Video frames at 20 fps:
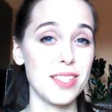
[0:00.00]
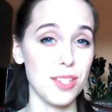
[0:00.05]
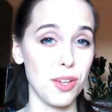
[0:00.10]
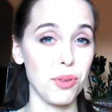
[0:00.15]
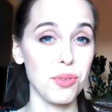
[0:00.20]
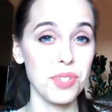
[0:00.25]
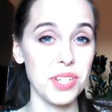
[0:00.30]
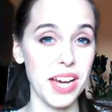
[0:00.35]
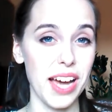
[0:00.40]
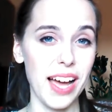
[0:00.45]

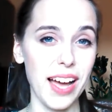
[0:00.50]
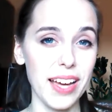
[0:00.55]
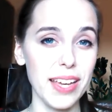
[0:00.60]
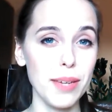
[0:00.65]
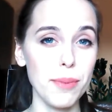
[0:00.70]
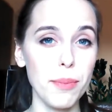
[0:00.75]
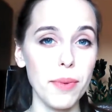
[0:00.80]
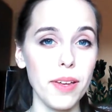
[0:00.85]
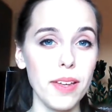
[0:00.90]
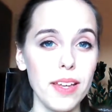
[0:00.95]

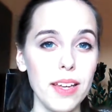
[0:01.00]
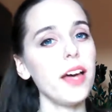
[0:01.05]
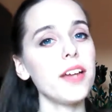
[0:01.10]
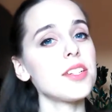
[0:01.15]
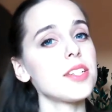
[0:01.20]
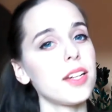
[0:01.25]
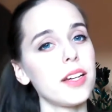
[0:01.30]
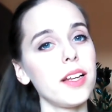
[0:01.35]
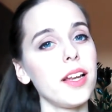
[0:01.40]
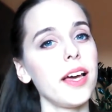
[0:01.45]
Sondheim,
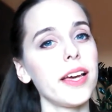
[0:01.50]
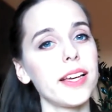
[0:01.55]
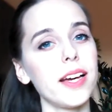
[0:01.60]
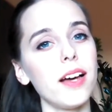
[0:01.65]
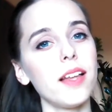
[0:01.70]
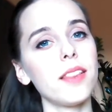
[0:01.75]
and I like